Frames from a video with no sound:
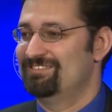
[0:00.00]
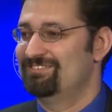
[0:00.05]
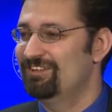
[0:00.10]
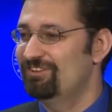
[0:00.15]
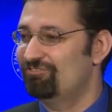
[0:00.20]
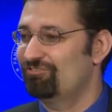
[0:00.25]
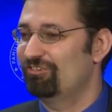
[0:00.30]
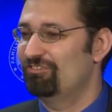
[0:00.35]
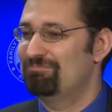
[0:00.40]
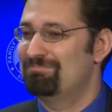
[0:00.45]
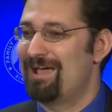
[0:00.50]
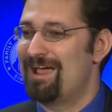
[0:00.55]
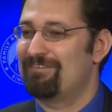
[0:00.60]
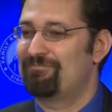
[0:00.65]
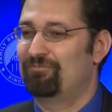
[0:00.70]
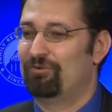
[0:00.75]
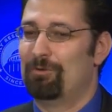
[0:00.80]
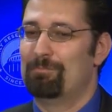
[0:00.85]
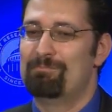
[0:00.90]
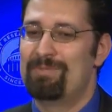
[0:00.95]

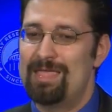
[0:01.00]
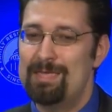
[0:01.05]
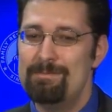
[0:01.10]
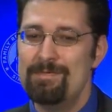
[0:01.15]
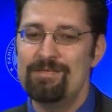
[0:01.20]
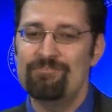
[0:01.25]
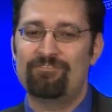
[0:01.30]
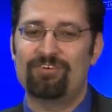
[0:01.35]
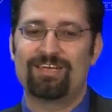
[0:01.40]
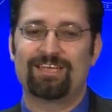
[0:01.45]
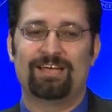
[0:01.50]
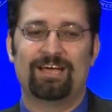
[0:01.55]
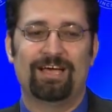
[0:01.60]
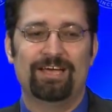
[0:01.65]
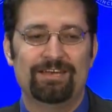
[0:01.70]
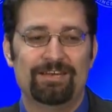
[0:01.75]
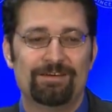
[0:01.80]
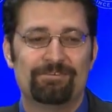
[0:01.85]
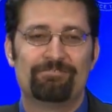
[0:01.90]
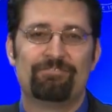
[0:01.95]
disrespectful, maybe if I
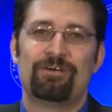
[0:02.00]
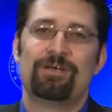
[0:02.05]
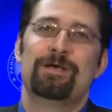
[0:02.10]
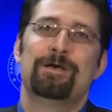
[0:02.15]
kind of